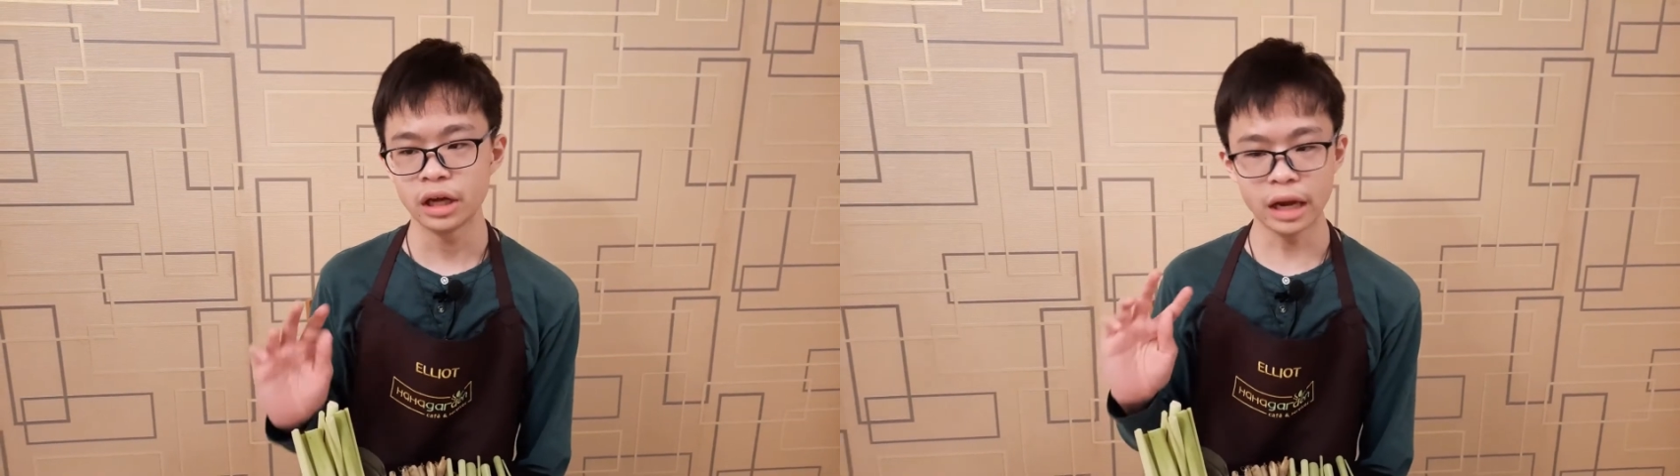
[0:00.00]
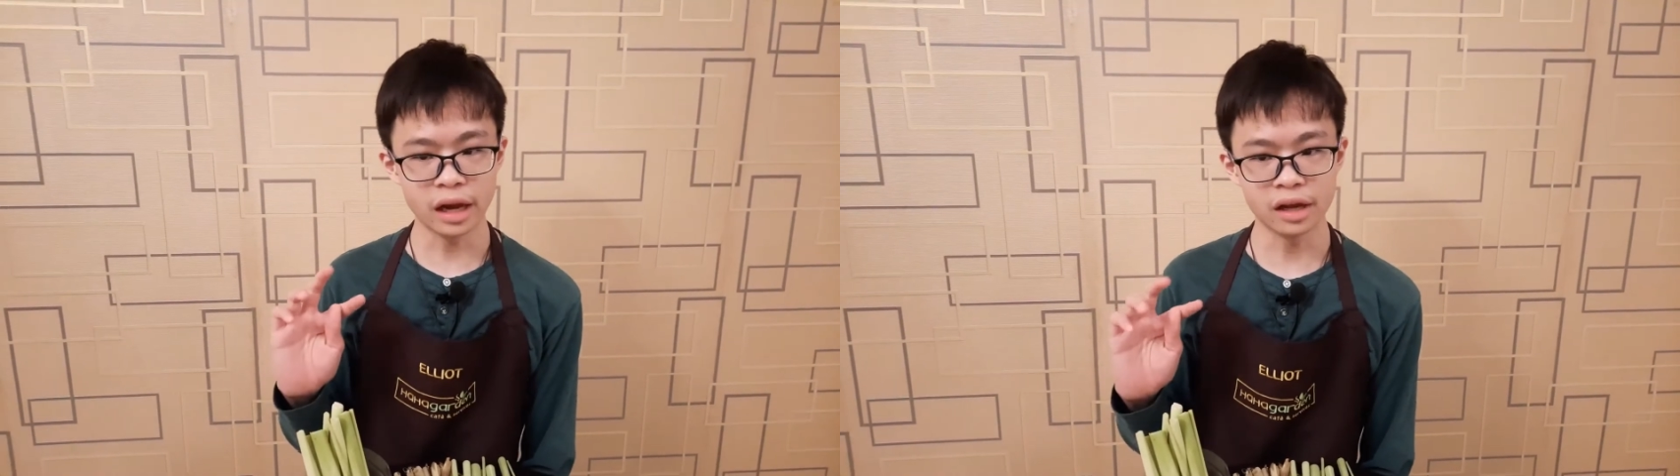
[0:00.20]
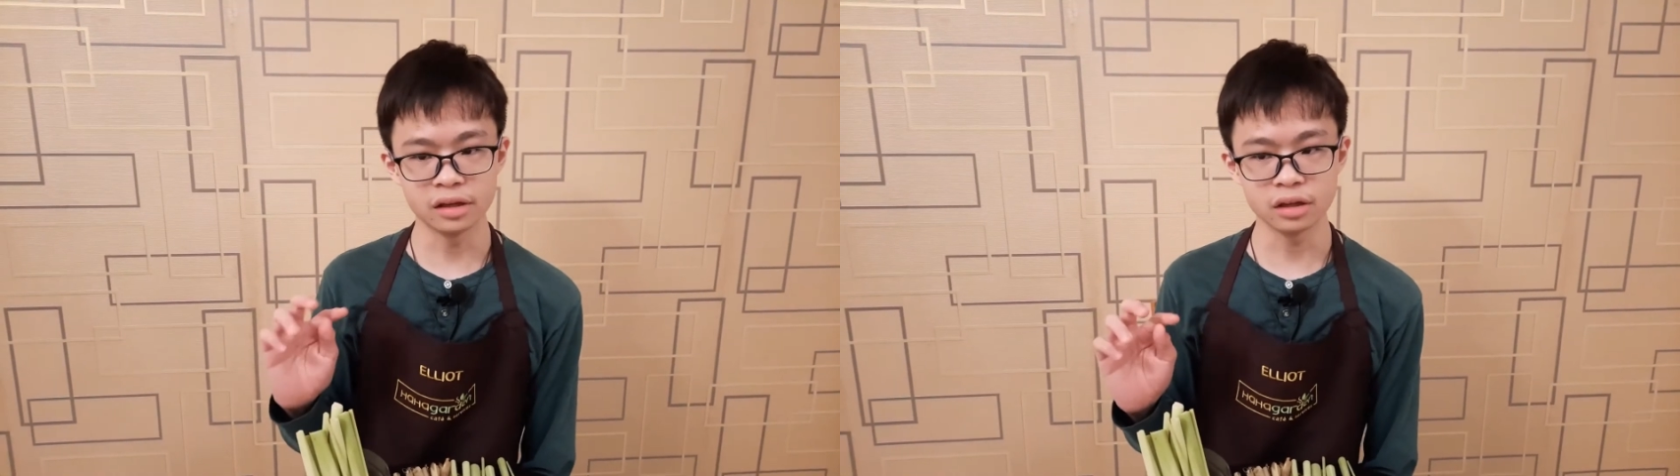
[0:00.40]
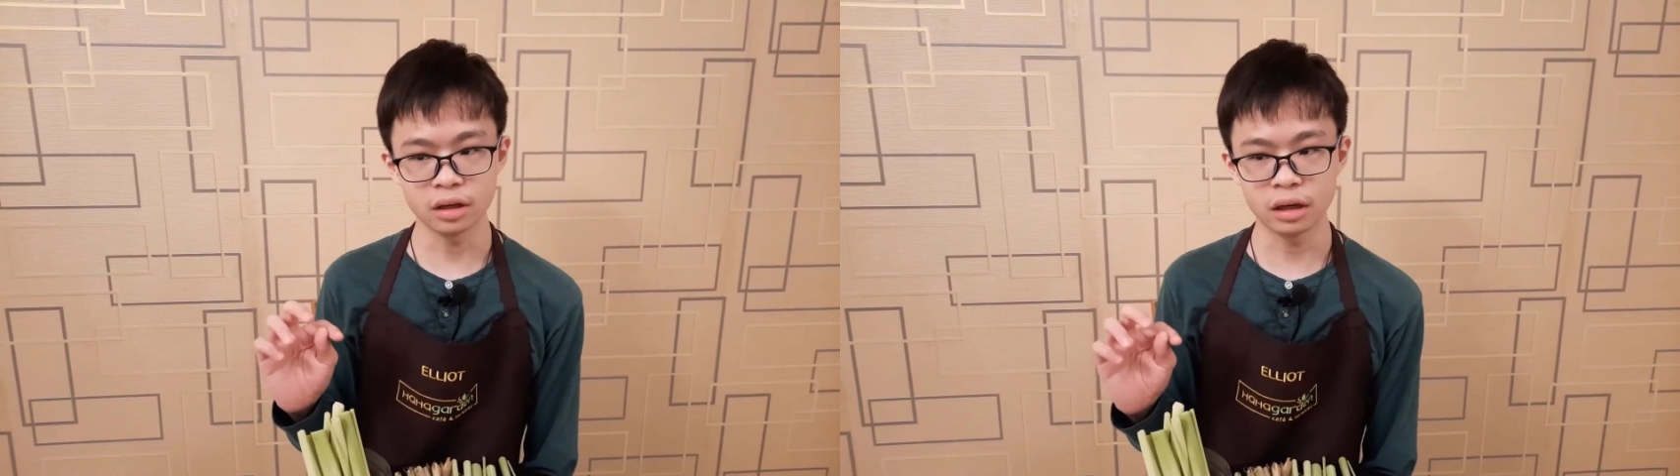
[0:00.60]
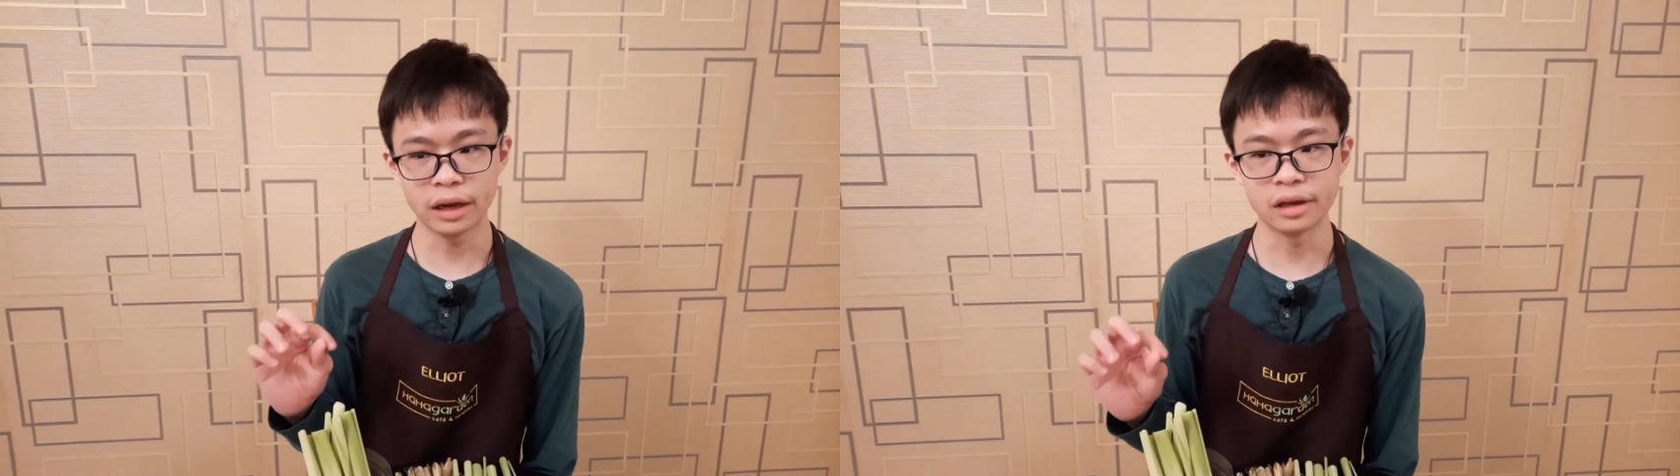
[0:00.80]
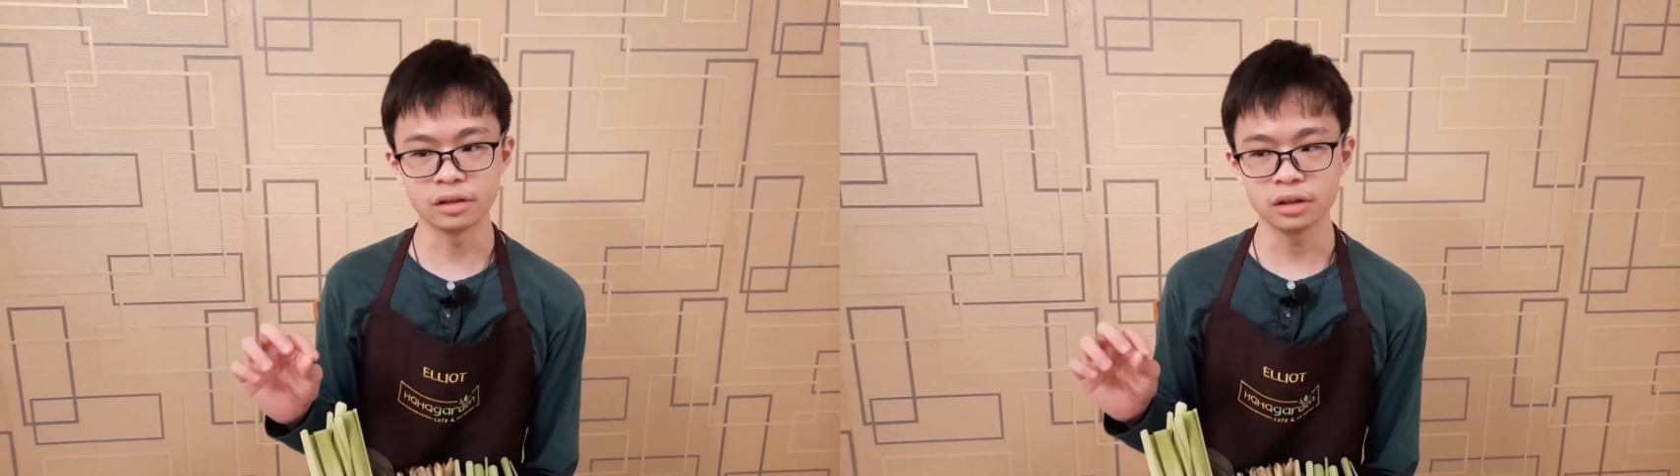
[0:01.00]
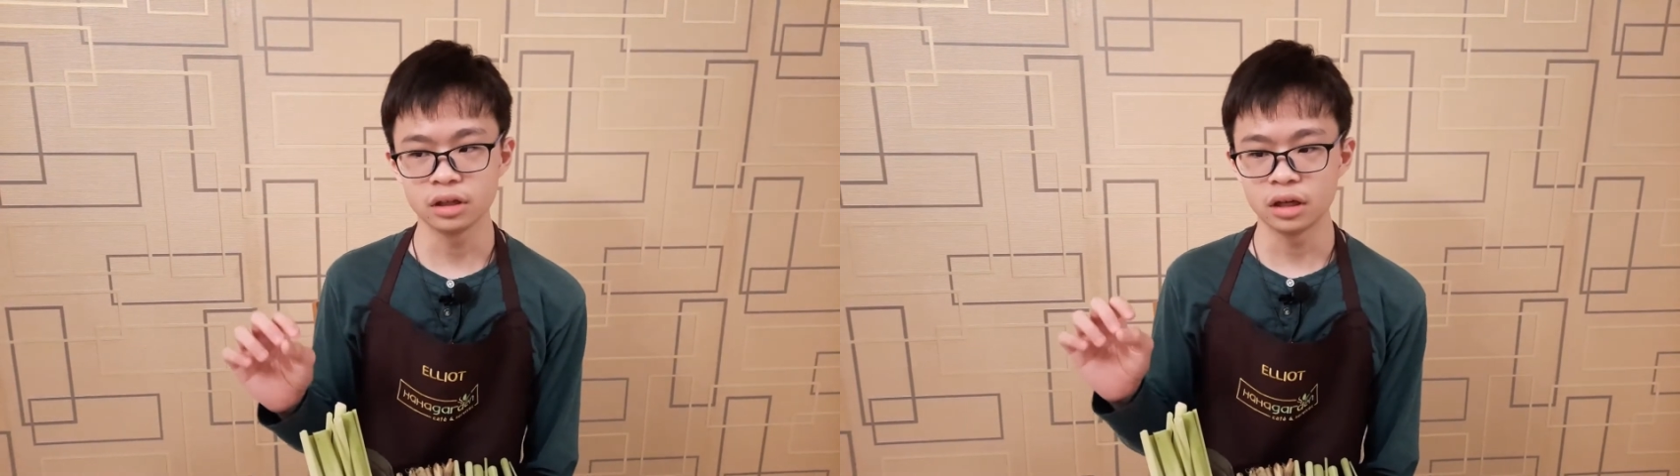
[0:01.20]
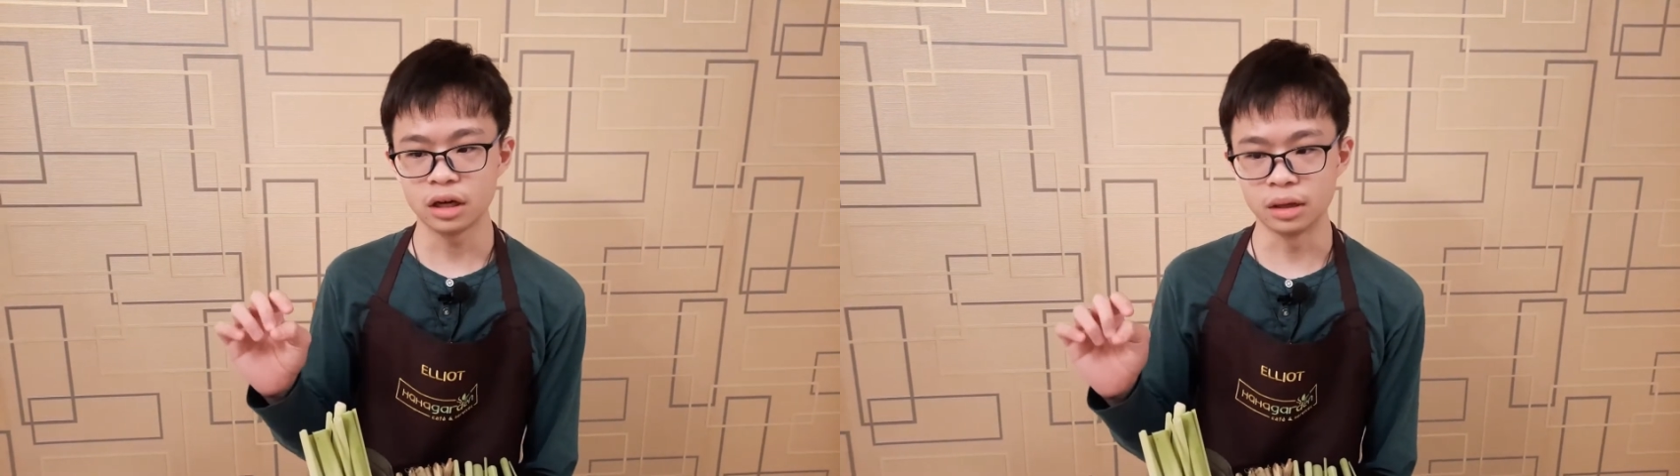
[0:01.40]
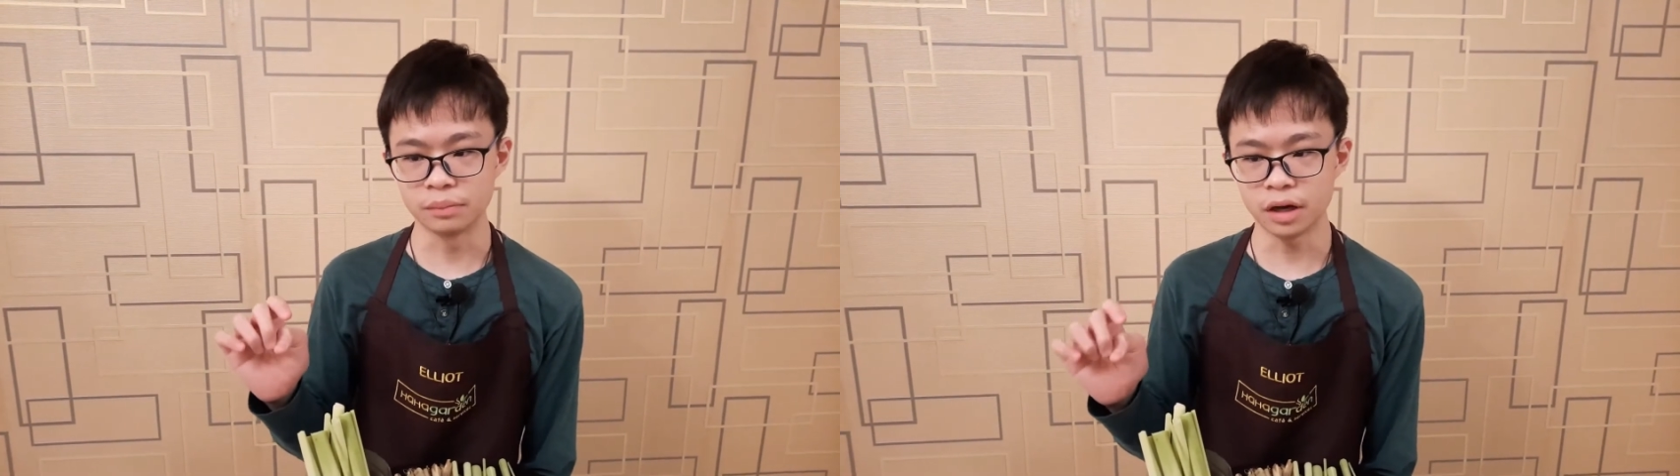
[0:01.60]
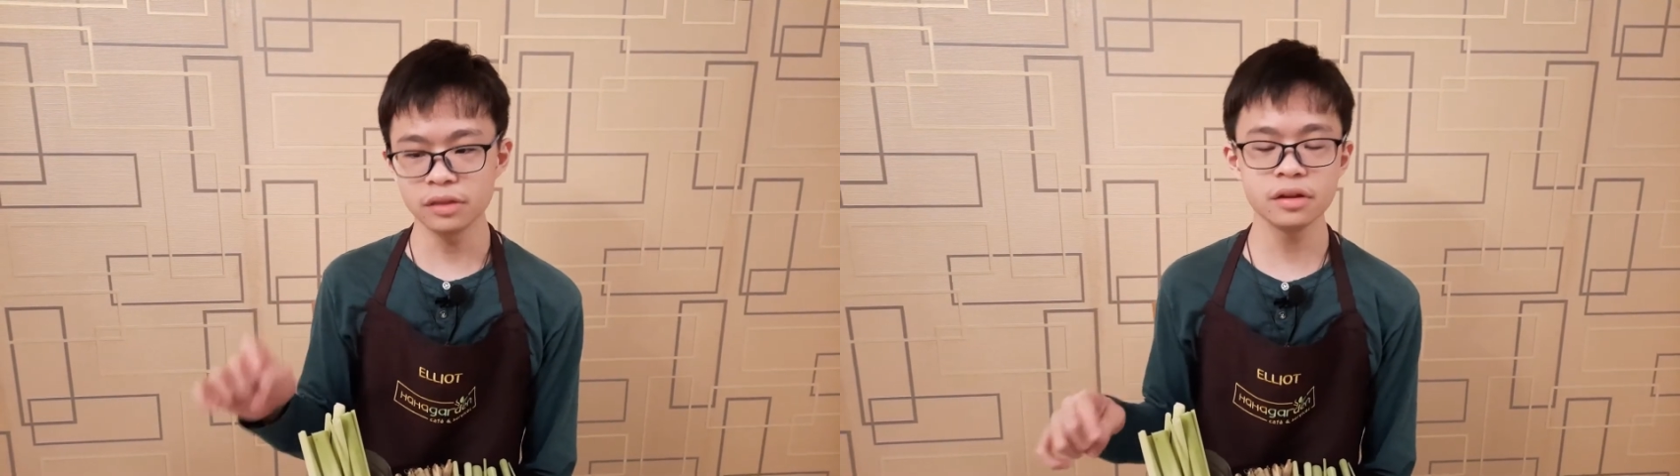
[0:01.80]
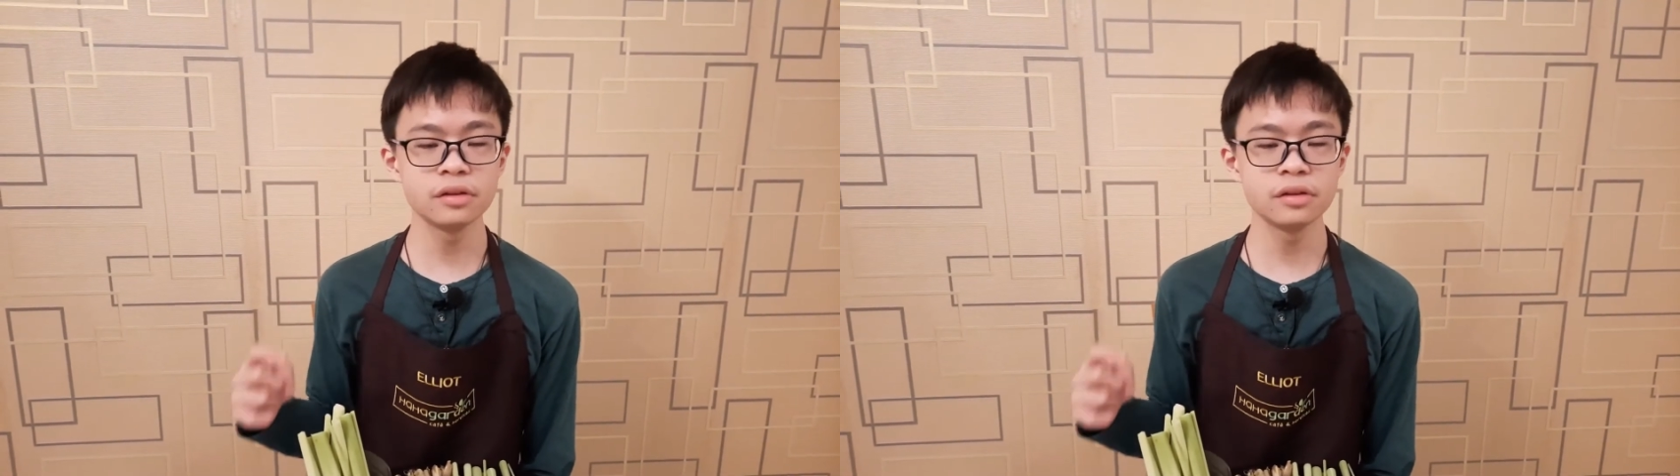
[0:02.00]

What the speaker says: and other